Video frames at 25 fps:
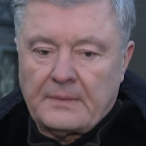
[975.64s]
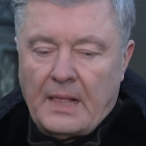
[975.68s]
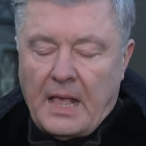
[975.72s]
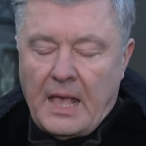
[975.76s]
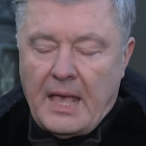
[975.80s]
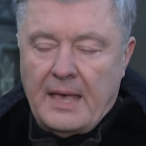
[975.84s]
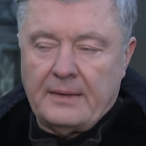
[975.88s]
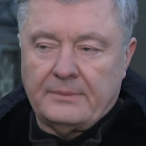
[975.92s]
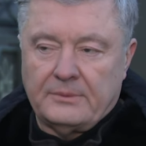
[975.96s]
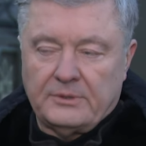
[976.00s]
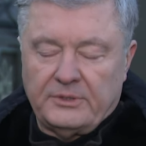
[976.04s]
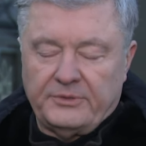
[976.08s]

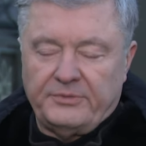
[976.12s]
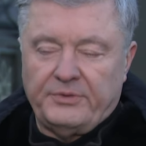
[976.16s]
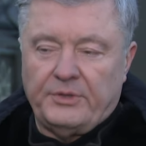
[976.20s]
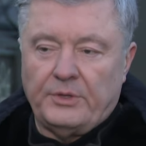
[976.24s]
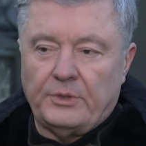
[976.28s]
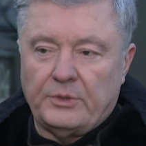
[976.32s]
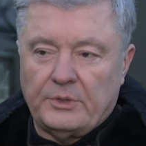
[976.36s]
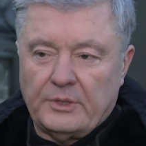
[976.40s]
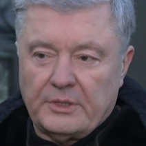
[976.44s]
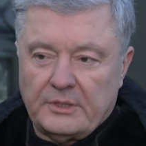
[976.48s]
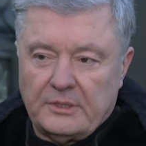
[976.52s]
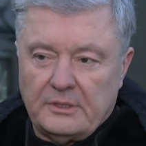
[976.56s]
I'm on a
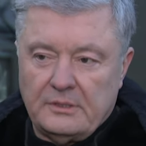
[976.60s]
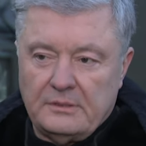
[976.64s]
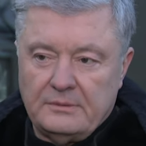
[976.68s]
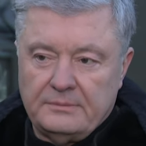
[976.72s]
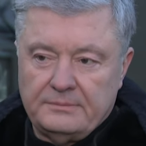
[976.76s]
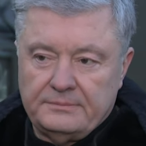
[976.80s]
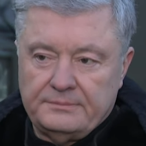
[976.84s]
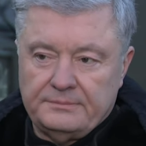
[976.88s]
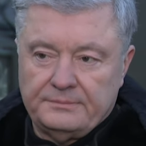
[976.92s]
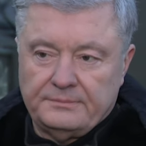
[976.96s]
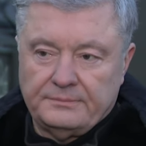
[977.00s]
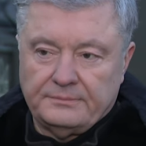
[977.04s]
funeral
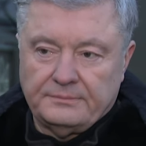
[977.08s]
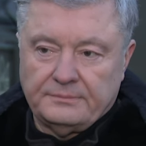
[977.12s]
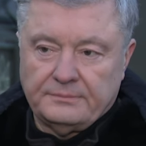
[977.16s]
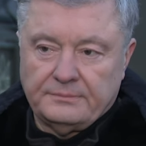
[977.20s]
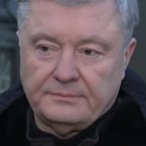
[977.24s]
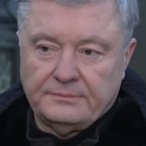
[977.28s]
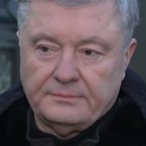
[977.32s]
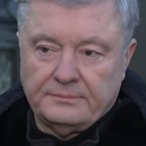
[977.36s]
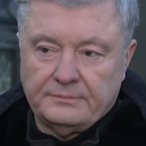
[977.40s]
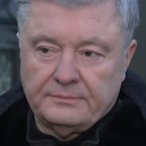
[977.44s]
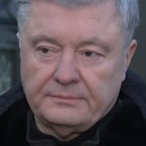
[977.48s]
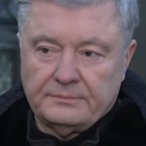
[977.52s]

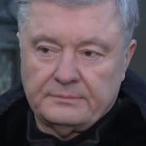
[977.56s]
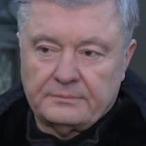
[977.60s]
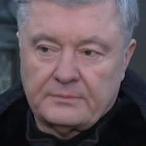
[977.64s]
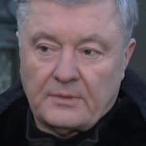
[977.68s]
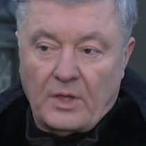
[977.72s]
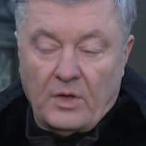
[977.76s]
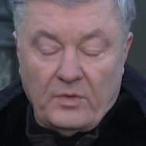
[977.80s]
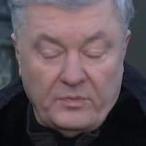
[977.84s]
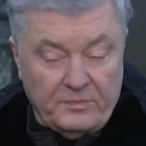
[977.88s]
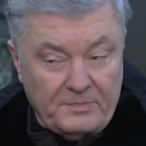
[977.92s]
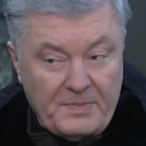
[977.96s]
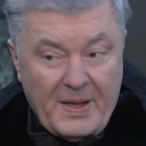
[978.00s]

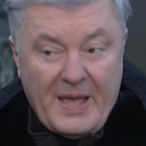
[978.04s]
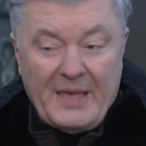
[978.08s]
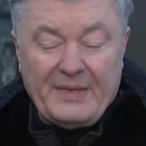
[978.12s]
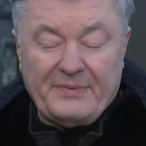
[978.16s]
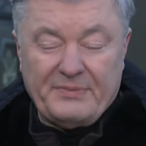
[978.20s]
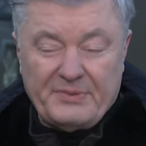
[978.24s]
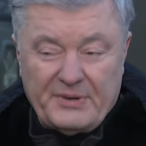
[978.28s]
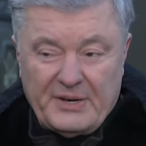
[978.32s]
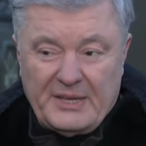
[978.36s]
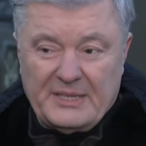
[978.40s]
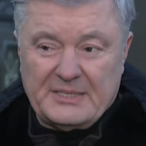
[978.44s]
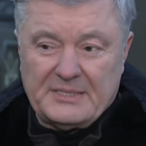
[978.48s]
of my
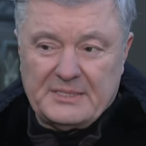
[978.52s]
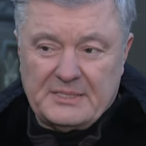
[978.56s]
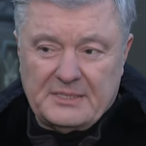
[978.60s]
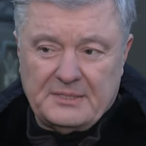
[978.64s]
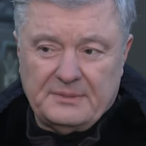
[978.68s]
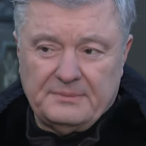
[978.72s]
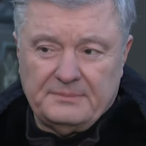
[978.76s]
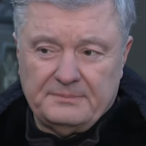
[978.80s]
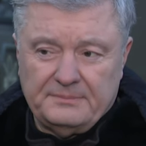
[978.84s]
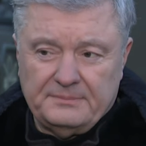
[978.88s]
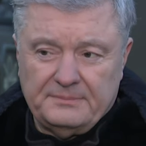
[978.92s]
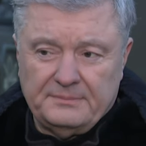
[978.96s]

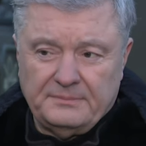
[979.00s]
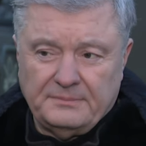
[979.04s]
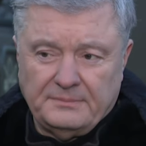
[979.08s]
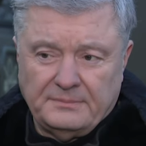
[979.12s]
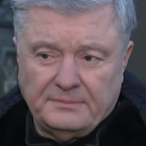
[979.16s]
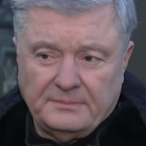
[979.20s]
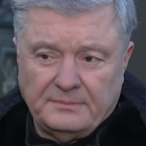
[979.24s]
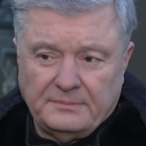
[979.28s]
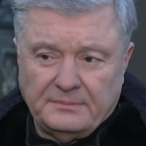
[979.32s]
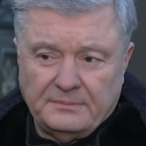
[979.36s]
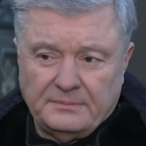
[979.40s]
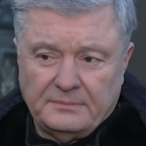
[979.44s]
friends,
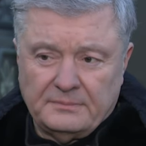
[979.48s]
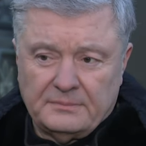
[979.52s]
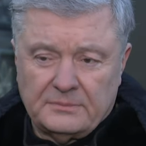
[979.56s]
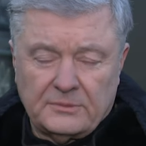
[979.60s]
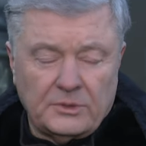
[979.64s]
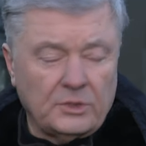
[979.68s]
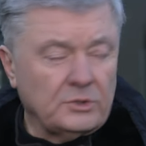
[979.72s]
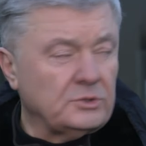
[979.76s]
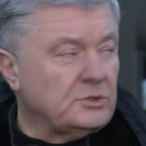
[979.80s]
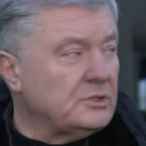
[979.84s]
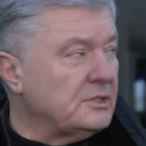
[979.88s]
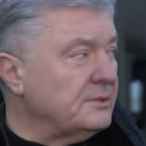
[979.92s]

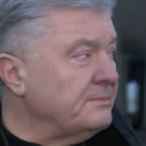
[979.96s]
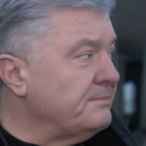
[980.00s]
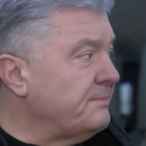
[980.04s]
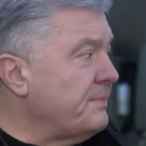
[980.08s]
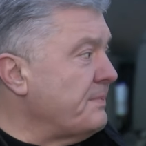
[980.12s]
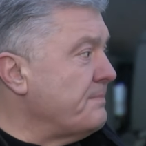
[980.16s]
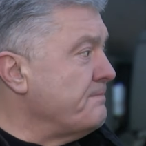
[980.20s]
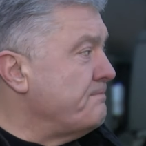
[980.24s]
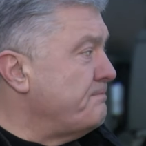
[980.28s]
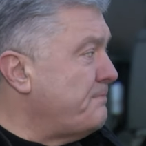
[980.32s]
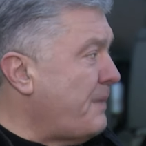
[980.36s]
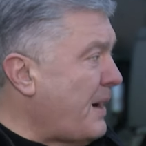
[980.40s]
not
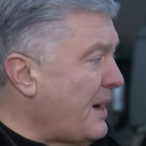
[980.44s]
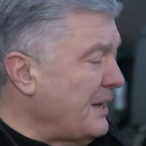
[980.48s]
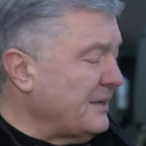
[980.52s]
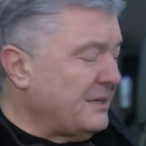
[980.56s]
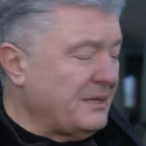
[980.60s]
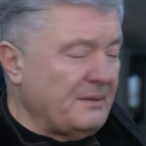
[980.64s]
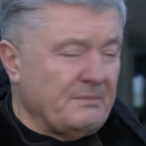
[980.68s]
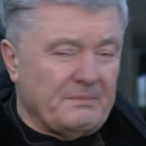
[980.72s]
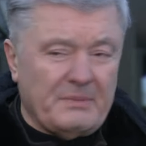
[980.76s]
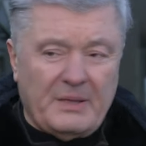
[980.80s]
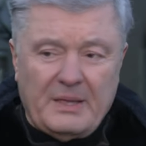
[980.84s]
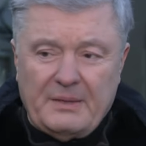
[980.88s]

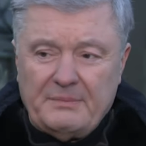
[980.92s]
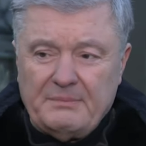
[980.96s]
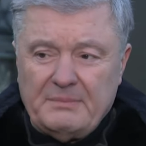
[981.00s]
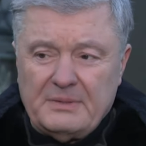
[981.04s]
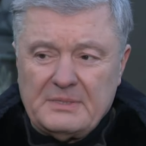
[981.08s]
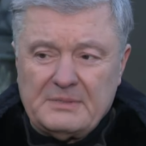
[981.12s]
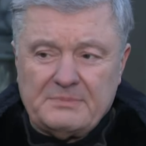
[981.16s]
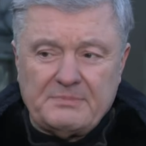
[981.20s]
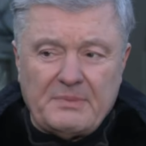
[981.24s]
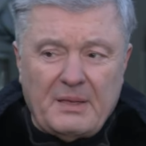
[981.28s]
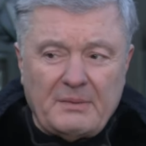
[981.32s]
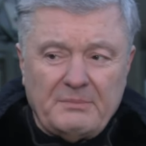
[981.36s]
party
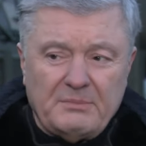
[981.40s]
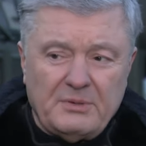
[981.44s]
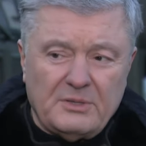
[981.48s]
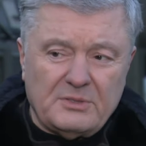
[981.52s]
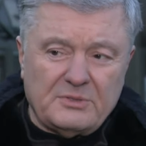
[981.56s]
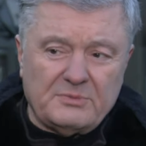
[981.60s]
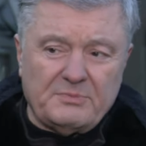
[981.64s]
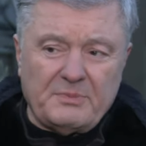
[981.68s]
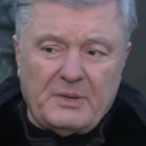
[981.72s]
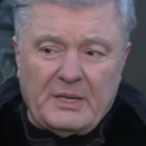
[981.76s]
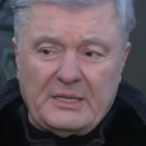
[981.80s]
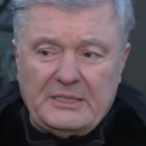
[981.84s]
members,
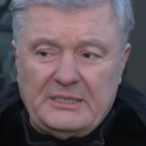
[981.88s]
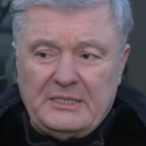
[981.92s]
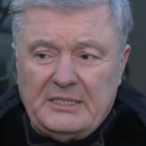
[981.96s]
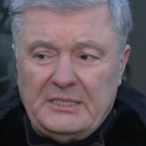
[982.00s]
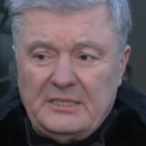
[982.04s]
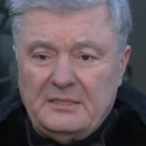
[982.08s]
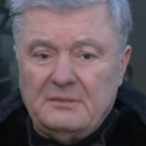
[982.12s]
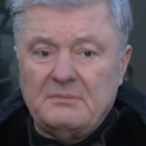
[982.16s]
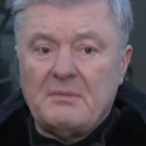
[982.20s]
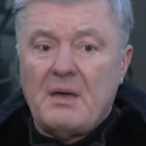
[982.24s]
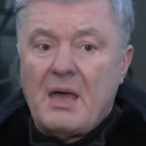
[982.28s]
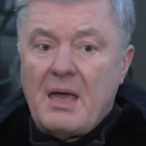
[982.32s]
members of my
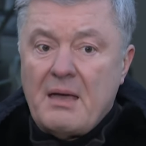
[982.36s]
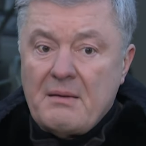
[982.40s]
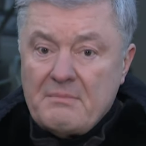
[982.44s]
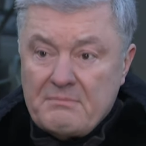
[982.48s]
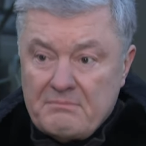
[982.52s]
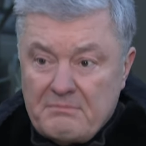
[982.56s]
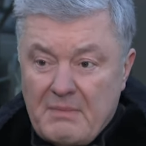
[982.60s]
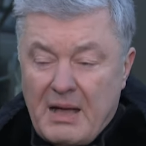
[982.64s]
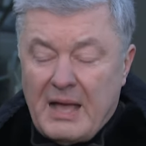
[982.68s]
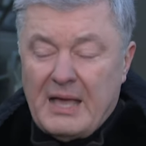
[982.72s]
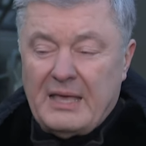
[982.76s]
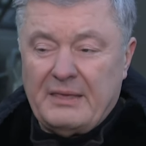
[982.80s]
team,
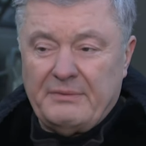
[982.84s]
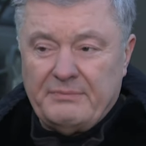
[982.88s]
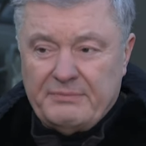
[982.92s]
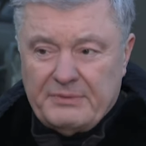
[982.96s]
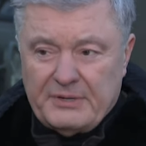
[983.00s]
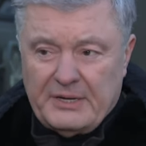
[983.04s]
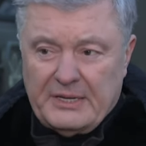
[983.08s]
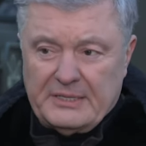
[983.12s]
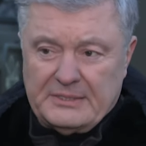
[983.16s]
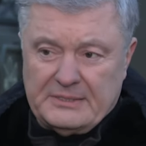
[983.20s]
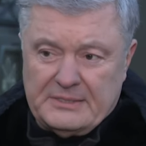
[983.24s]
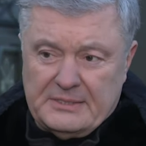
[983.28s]
my
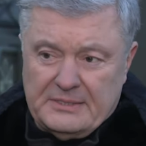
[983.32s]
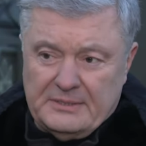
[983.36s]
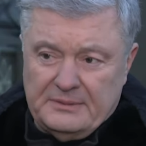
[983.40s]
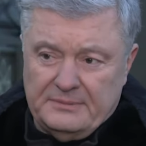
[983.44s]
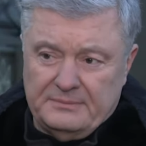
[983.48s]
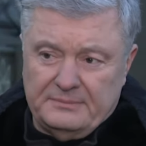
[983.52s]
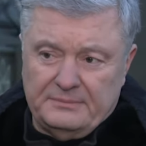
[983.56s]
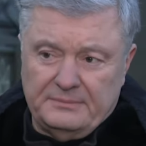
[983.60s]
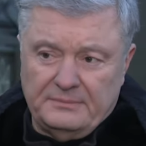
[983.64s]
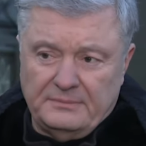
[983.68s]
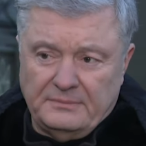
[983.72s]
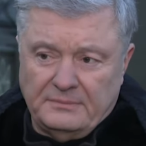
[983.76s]
friends.
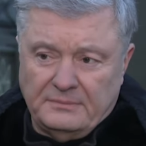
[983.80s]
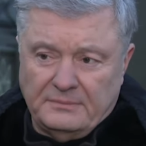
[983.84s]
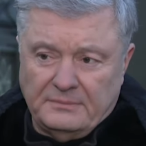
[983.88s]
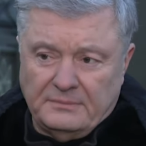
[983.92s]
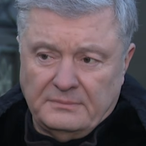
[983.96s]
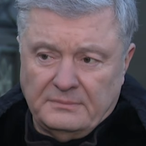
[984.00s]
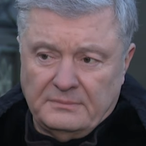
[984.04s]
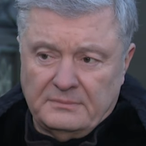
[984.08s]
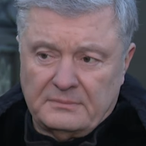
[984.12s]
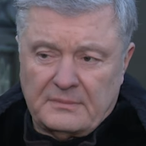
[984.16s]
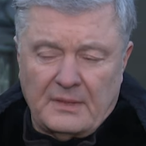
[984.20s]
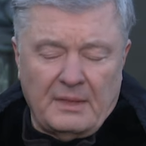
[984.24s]

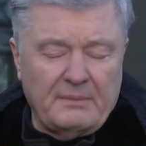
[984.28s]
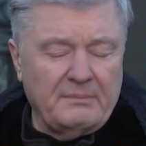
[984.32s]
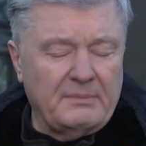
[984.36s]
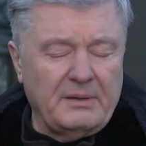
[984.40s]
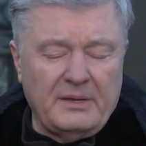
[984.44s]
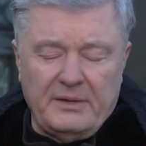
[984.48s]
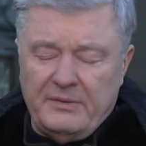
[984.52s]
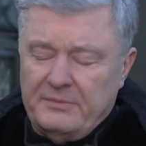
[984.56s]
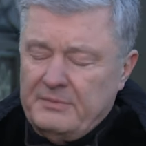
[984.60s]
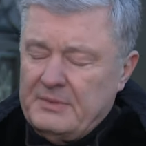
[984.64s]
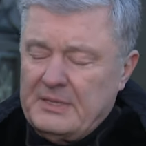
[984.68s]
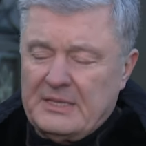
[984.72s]
And
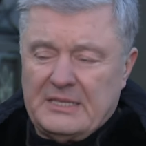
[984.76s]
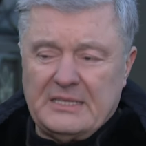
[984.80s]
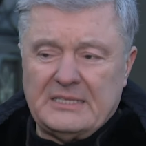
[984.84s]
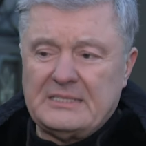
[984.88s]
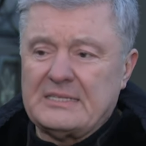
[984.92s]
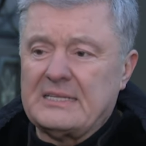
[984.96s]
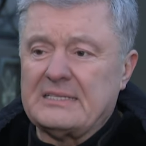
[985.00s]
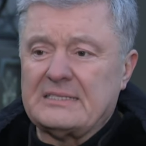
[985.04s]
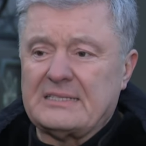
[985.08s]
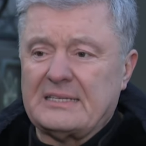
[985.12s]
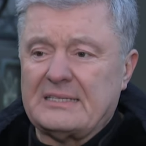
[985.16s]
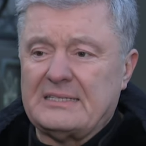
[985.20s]
believe me,
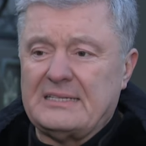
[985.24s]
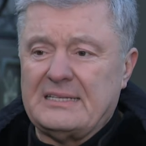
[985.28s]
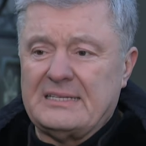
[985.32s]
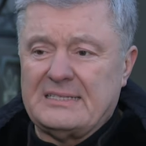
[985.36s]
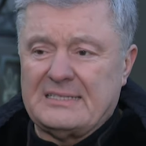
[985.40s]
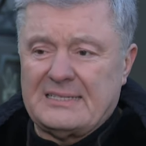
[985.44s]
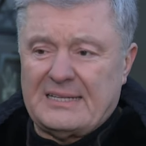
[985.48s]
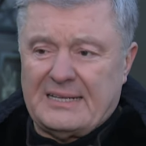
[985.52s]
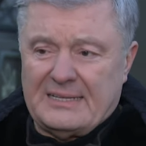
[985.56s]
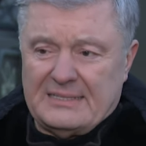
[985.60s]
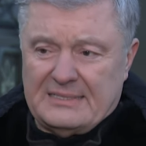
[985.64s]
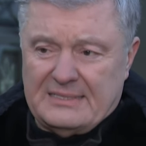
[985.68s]
this is a
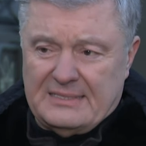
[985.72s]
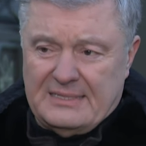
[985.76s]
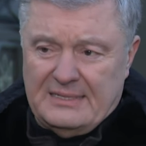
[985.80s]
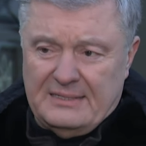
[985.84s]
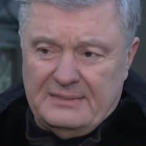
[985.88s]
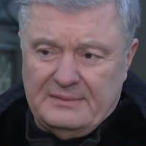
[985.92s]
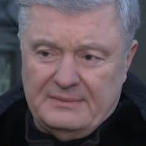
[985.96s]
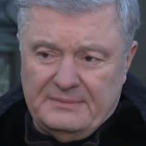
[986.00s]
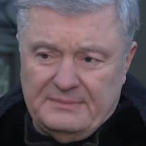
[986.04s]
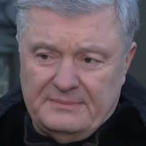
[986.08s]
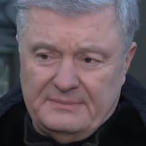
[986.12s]
disaster.